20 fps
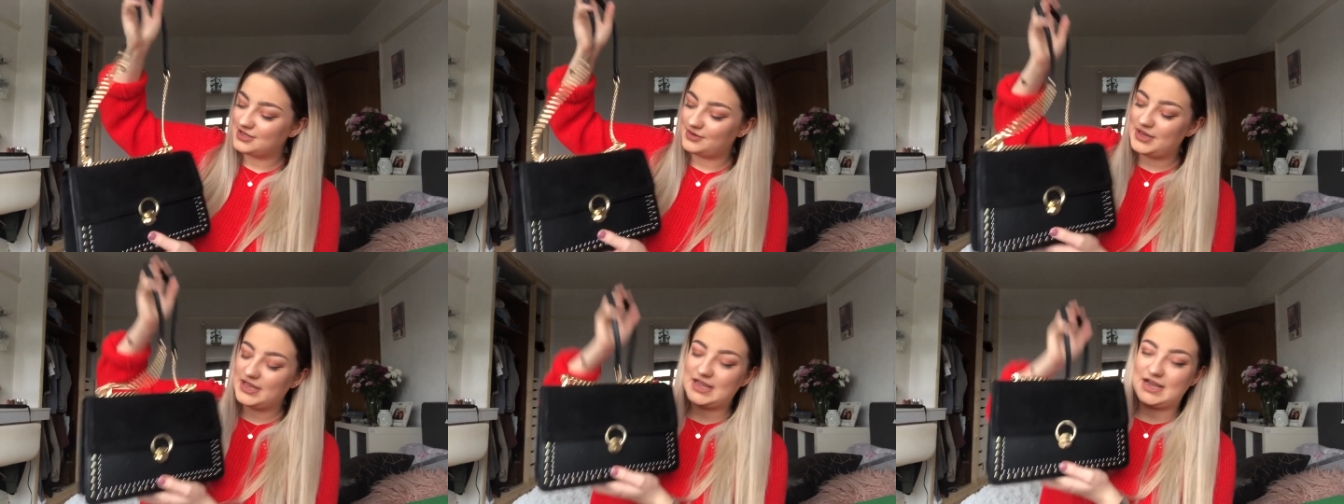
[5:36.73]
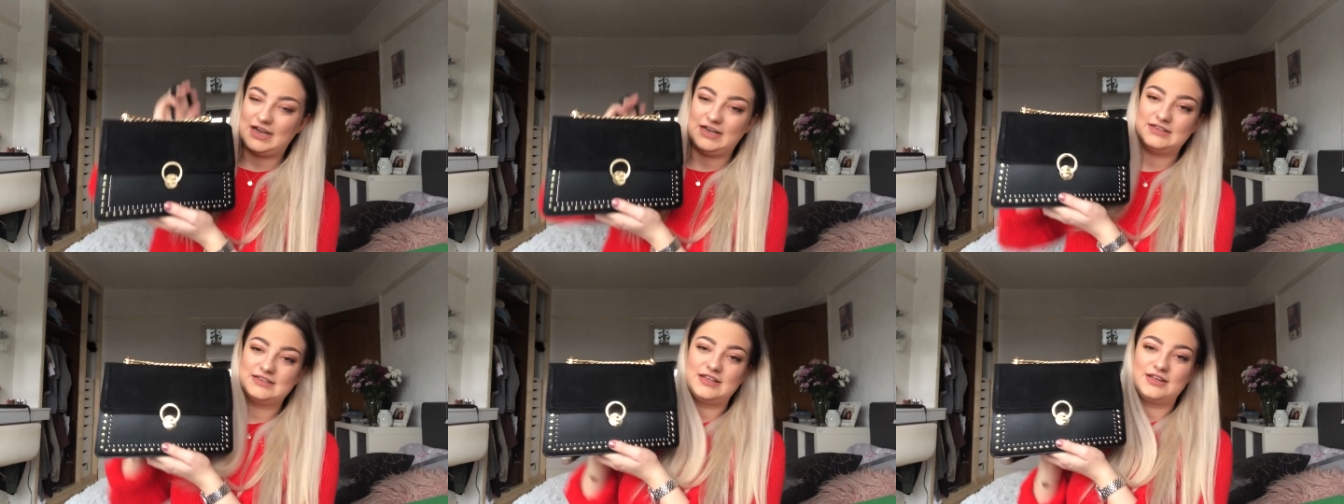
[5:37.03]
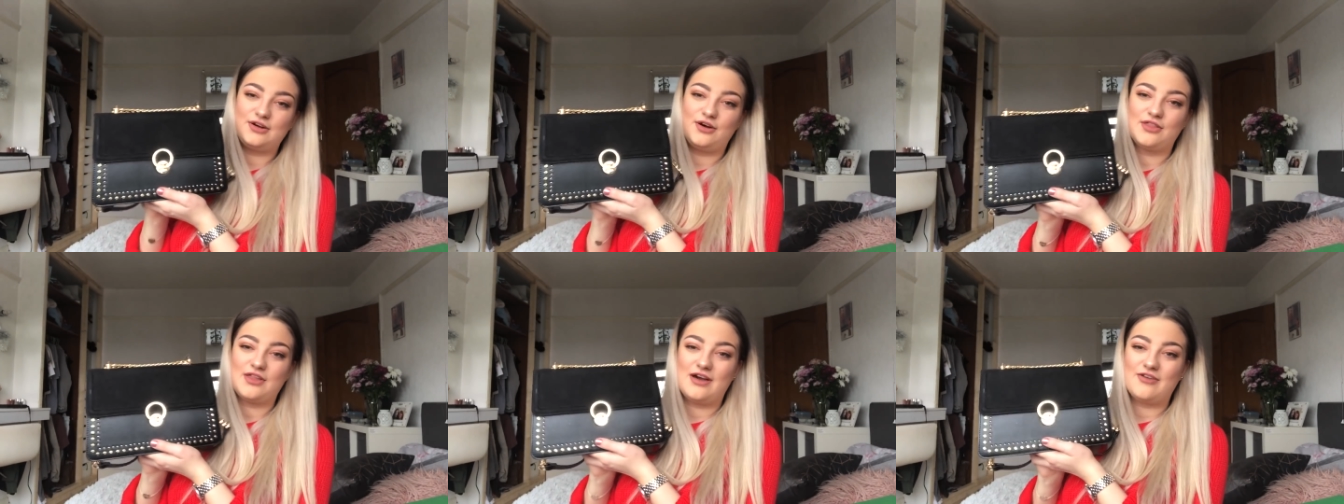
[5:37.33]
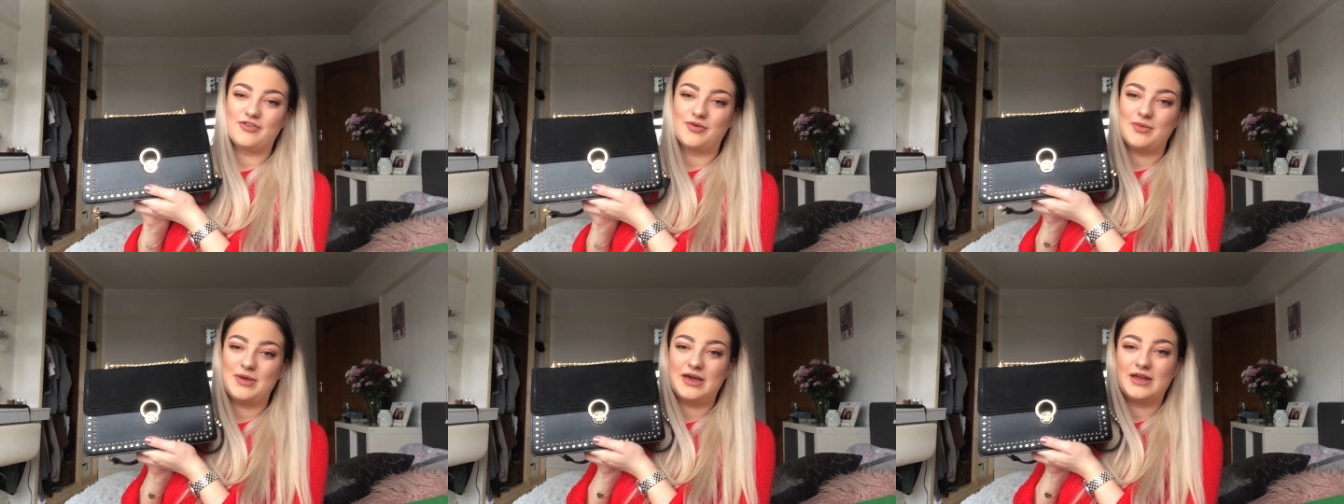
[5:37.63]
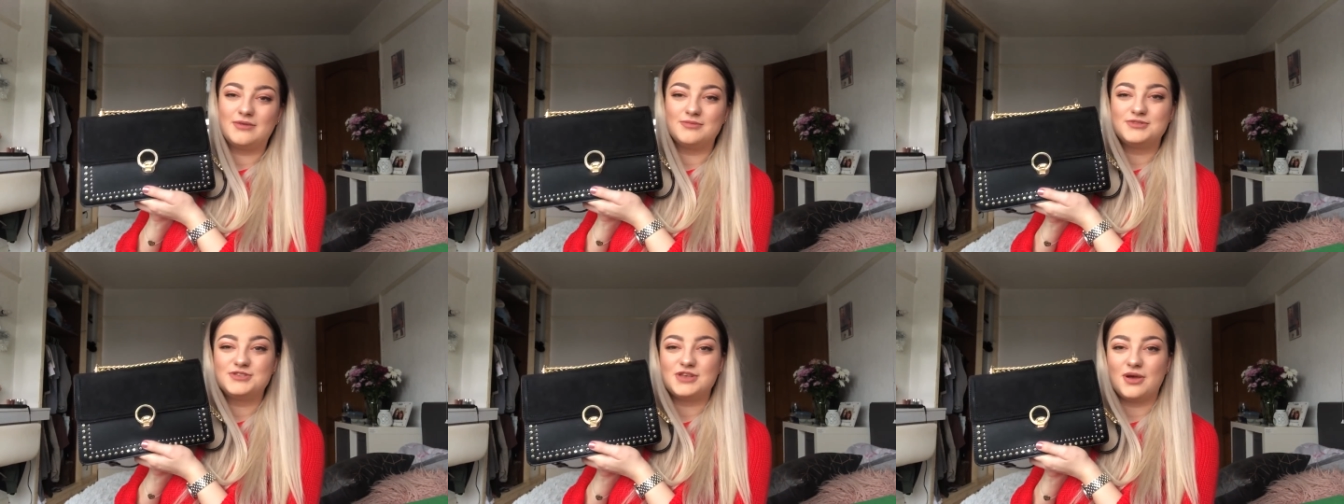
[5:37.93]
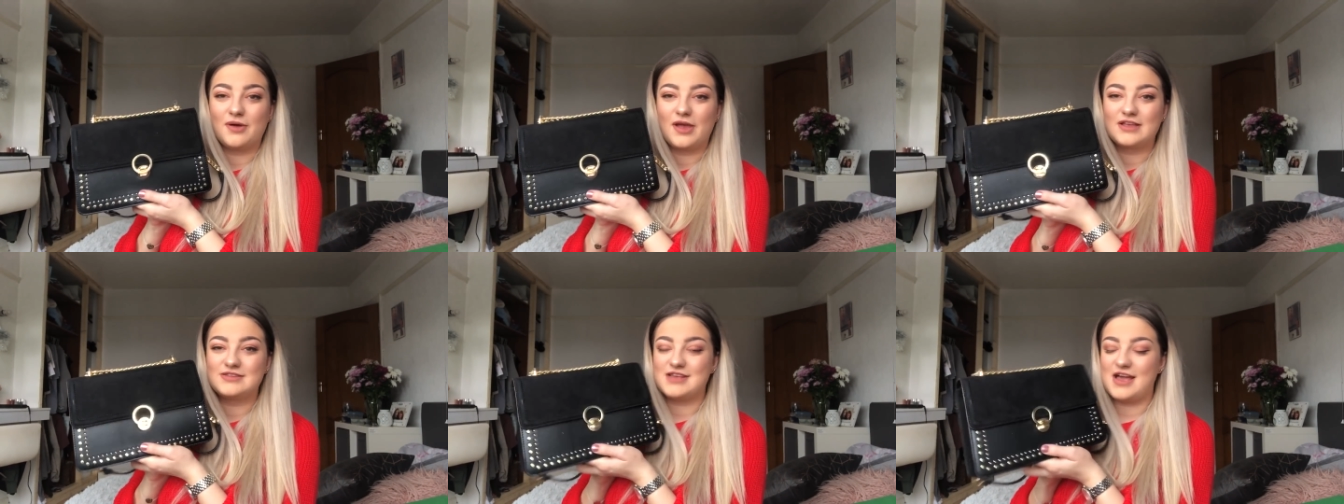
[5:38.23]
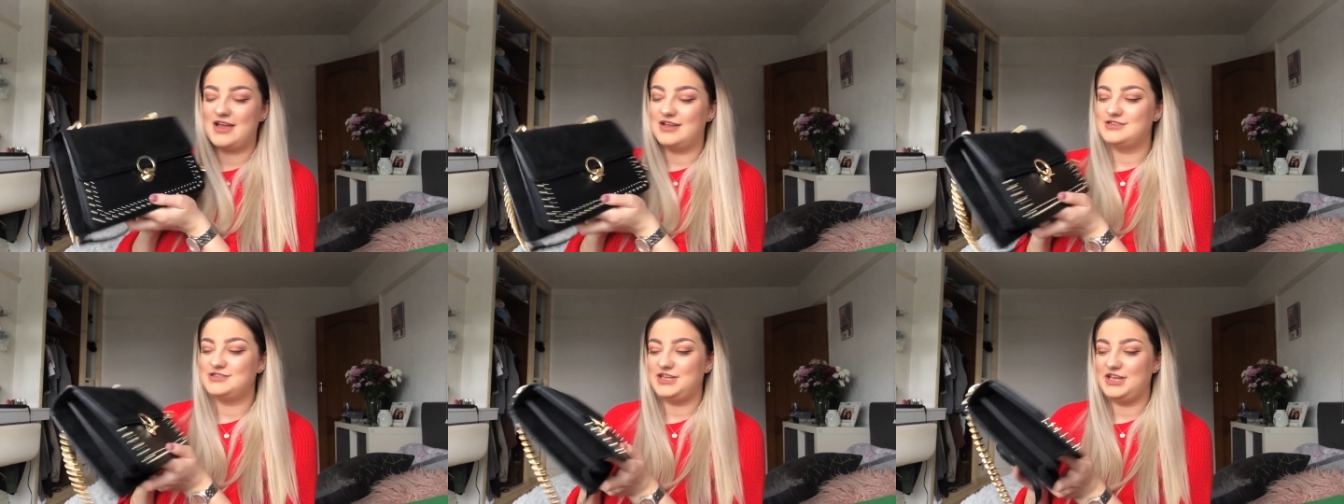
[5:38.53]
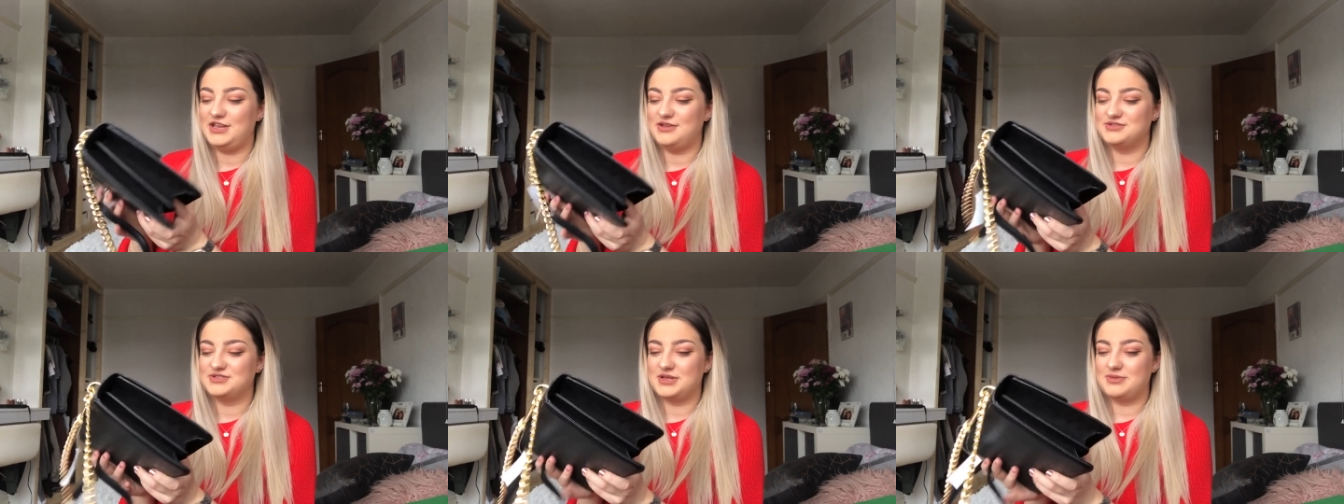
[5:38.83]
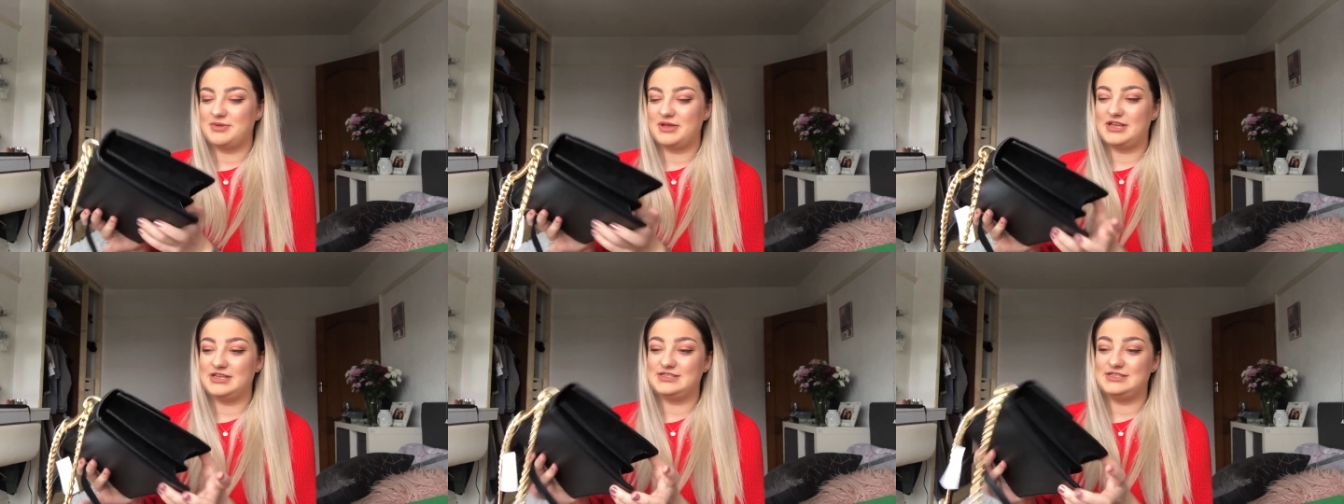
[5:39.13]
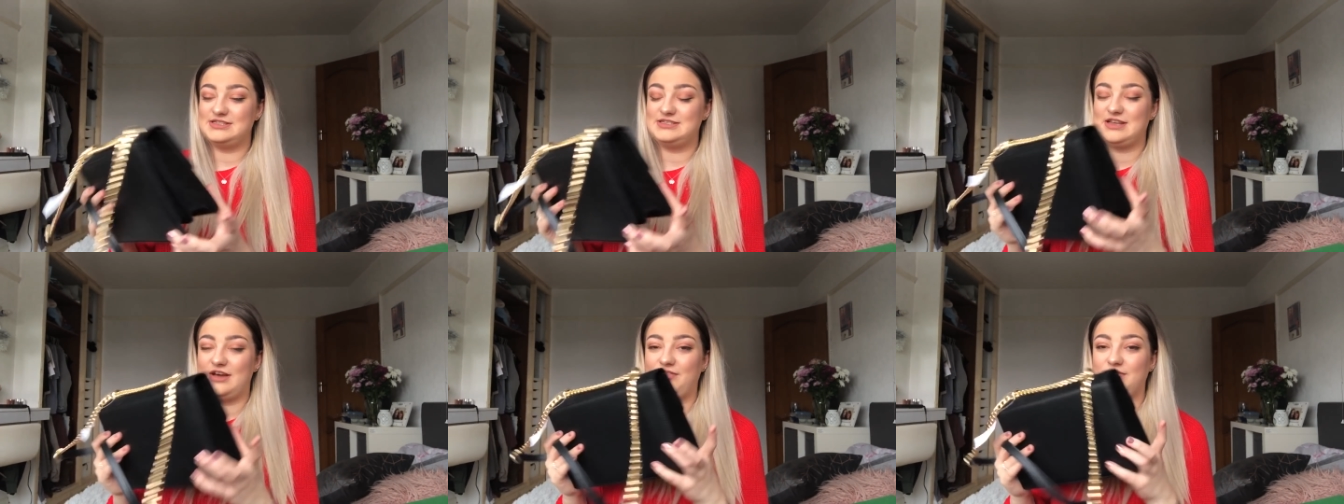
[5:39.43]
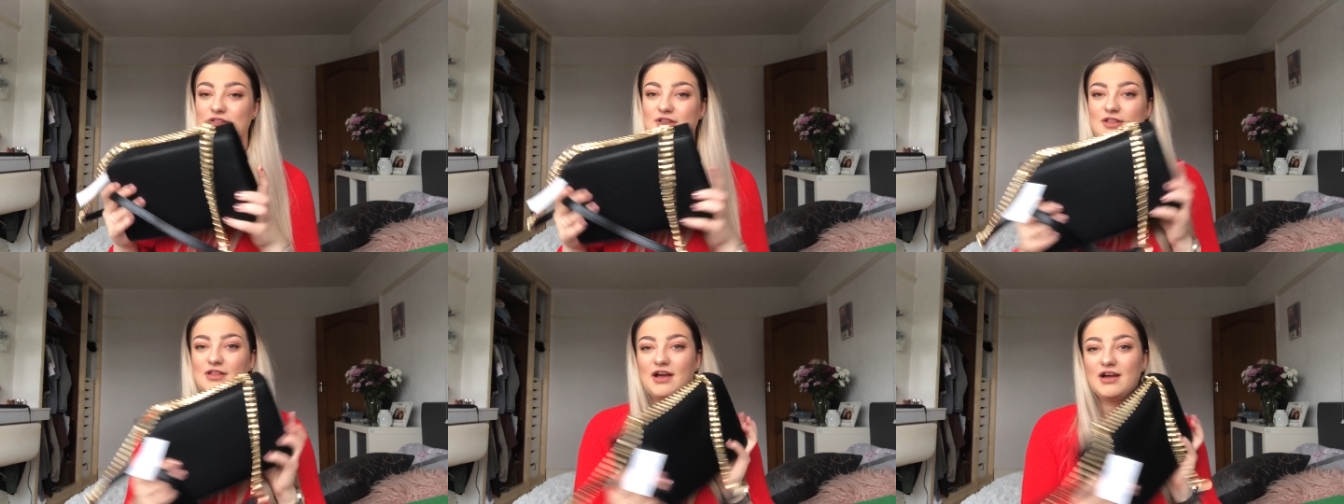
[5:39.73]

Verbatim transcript: So he kindly got that for me, and I'm so excited to use it because it's definitely